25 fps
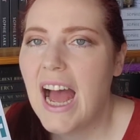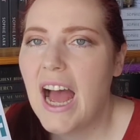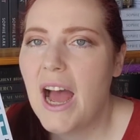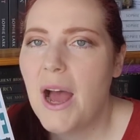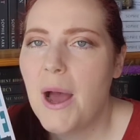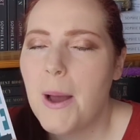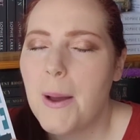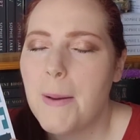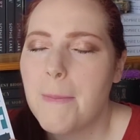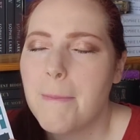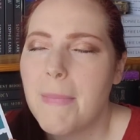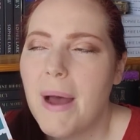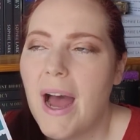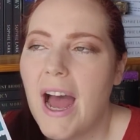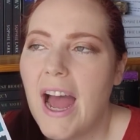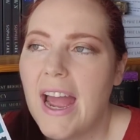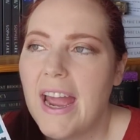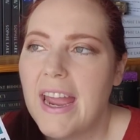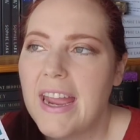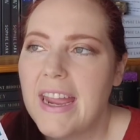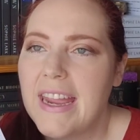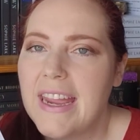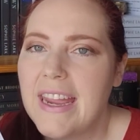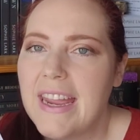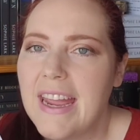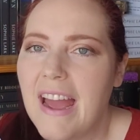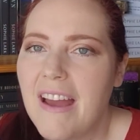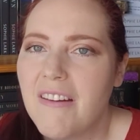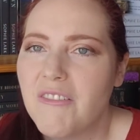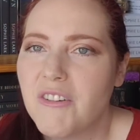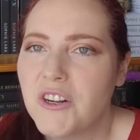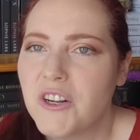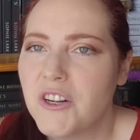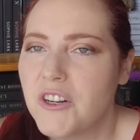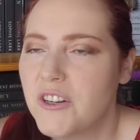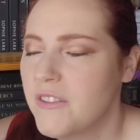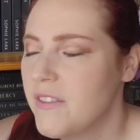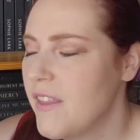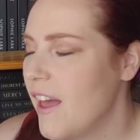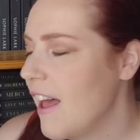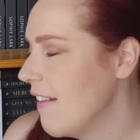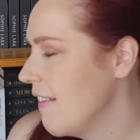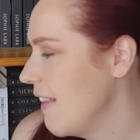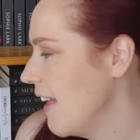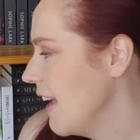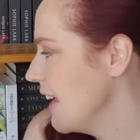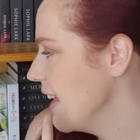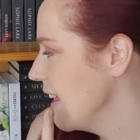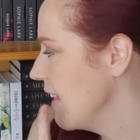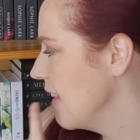Um, I have heard
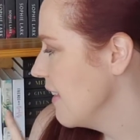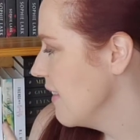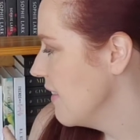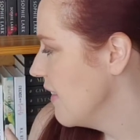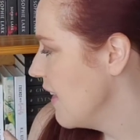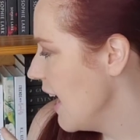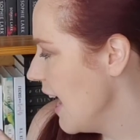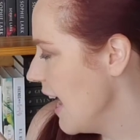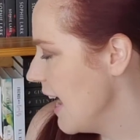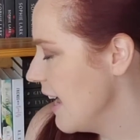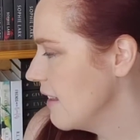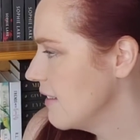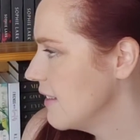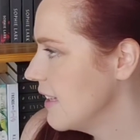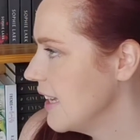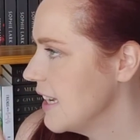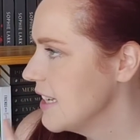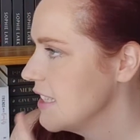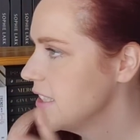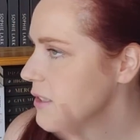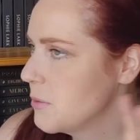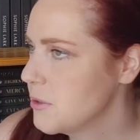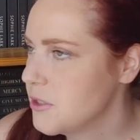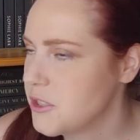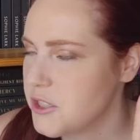that like the alias,